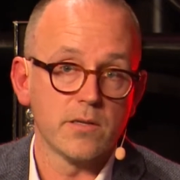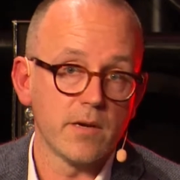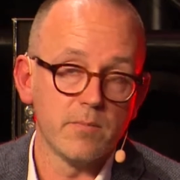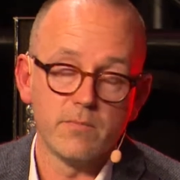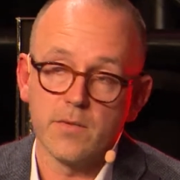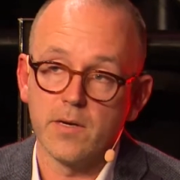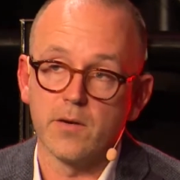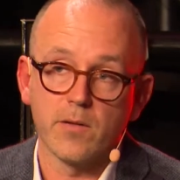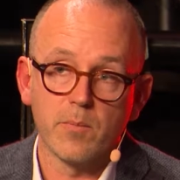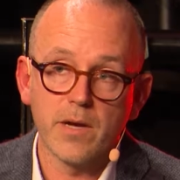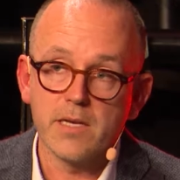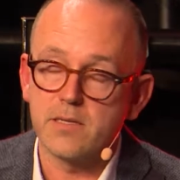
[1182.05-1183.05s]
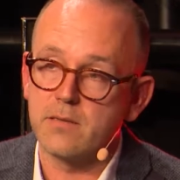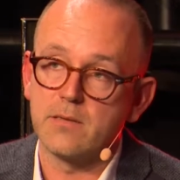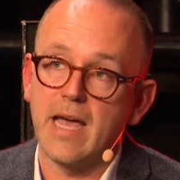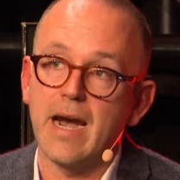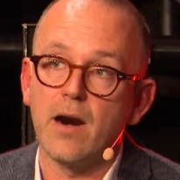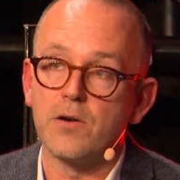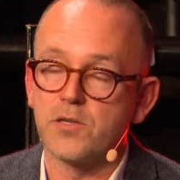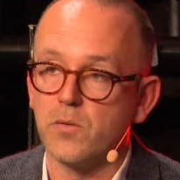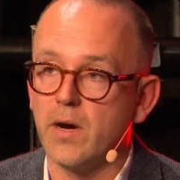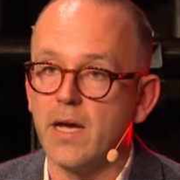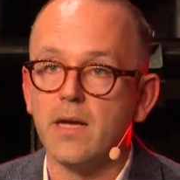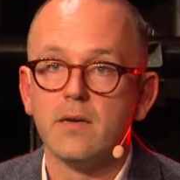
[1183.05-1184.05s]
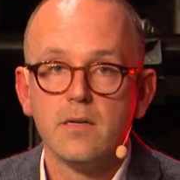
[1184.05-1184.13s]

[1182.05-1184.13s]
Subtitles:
they're based 10 hours away,